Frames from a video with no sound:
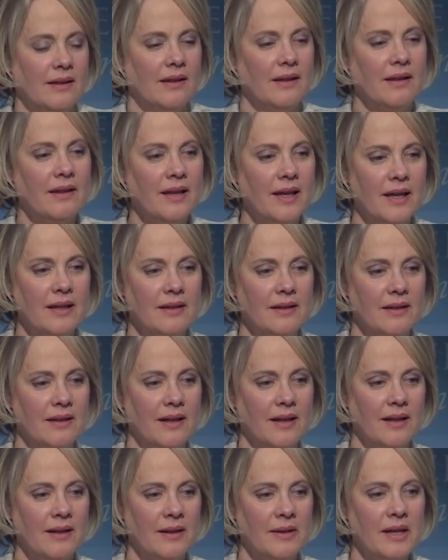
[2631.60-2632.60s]
that
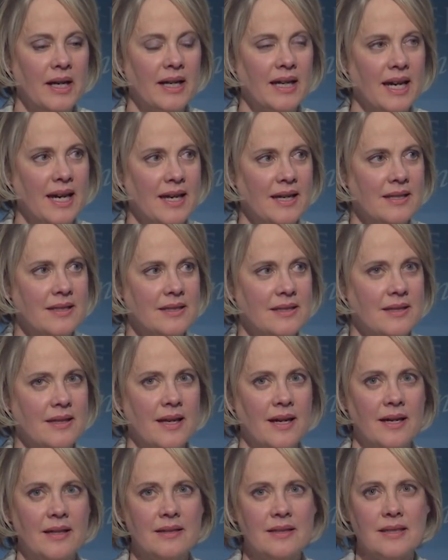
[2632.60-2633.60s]
a case
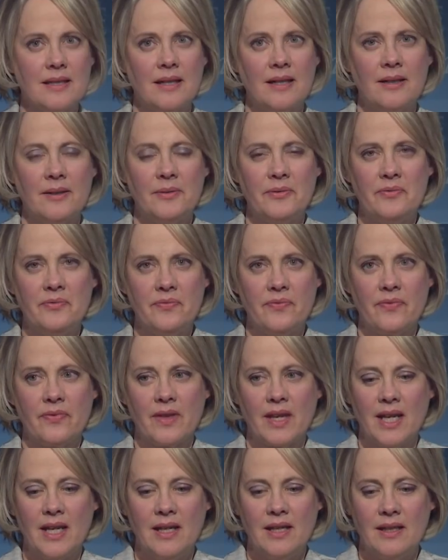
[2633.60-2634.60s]
that
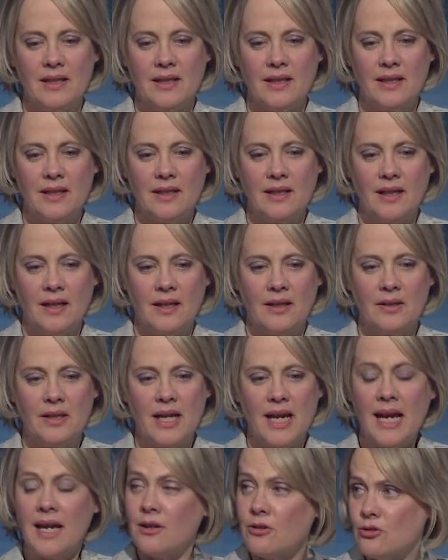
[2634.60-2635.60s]

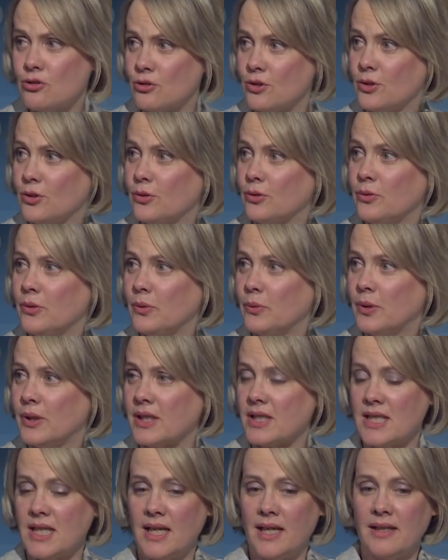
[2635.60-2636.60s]
Andrew
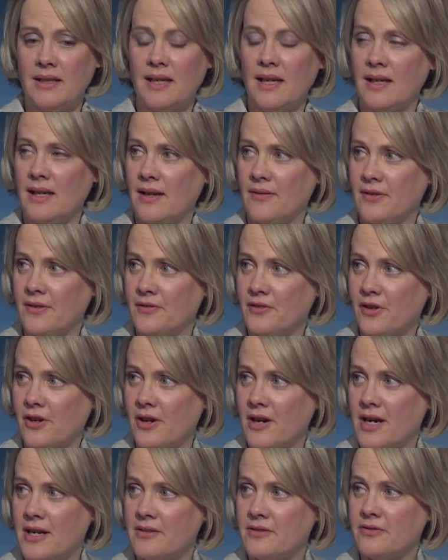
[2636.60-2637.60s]
worked on in
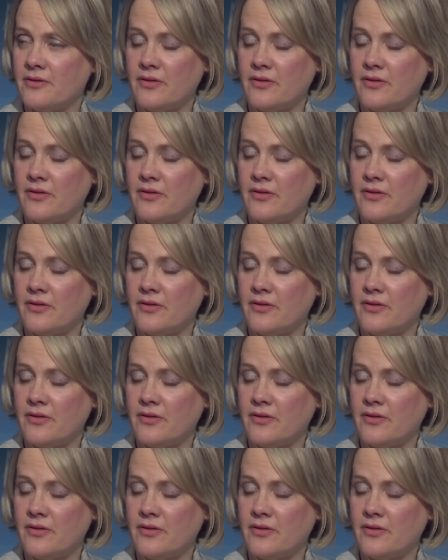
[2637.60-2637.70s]
FFRF.